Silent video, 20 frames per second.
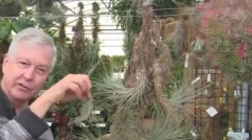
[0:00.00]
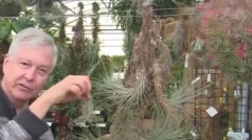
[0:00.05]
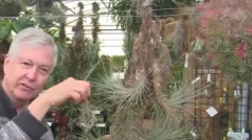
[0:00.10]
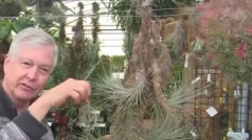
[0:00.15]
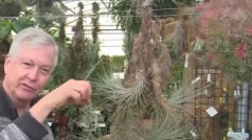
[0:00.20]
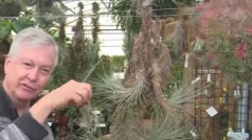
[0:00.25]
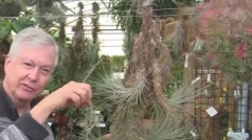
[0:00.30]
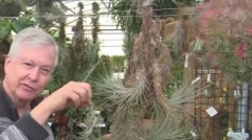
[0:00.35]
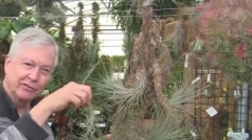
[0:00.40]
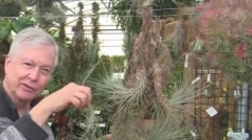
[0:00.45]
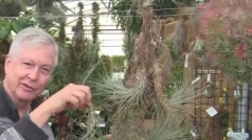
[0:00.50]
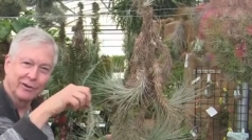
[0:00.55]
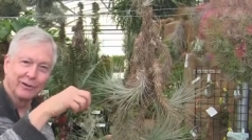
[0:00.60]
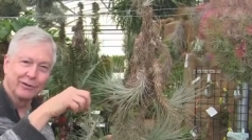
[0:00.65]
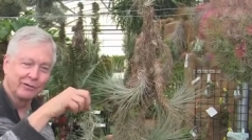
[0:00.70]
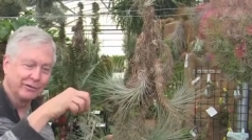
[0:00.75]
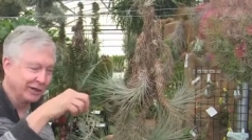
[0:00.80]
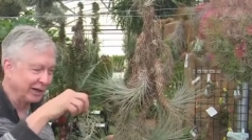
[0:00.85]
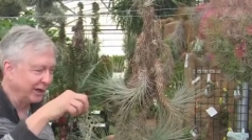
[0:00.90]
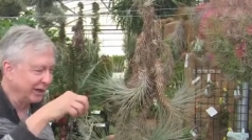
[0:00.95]
This is just a
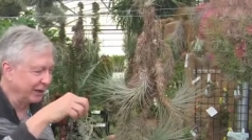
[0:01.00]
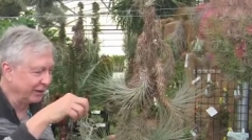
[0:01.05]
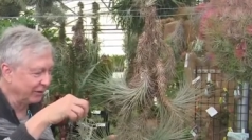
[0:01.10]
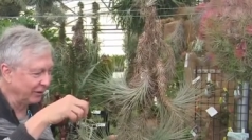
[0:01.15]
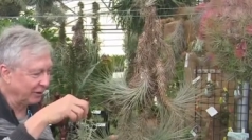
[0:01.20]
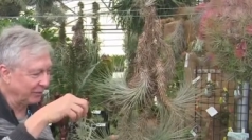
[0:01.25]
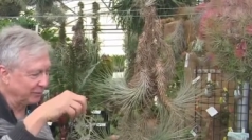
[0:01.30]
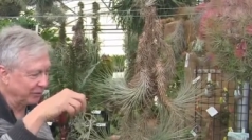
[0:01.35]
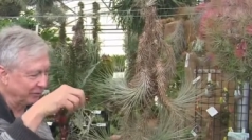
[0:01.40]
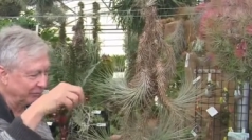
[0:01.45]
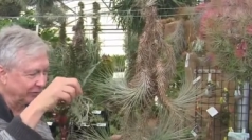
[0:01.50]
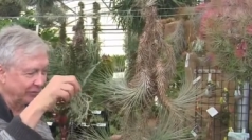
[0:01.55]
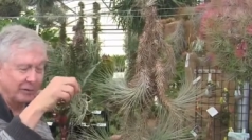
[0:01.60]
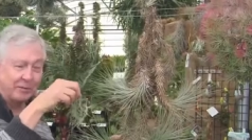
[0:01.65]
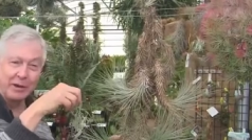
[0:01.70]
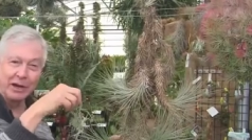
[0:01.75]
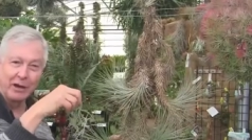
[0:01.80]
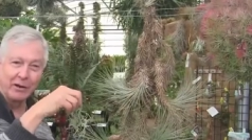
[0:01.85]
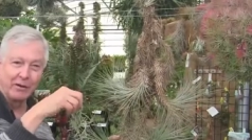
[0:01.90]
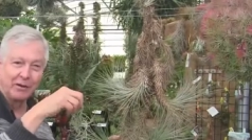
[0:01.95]
little teeny clump that
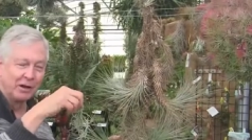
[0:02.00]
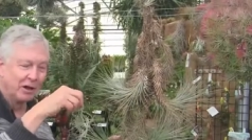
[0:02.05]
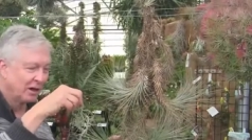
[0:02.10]
somehow